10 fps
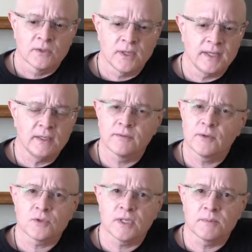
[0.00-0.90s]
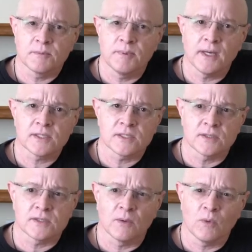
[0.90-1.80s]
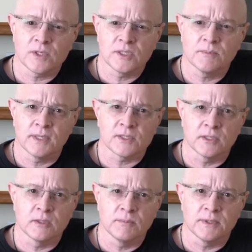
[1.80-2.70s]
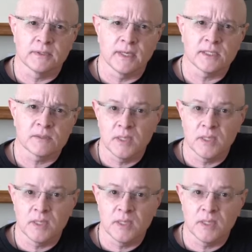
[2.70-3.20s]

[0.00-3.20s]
any of those types of pastas. I want something that's a little bit dense,